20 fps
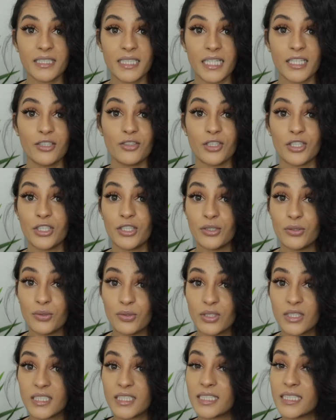that you could
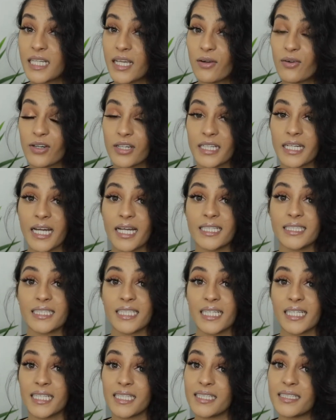use to stay organized
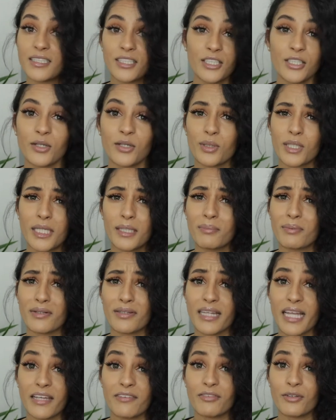and, keep your
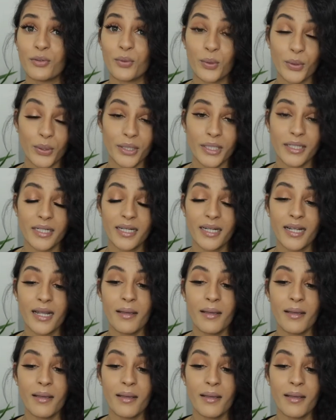life in order.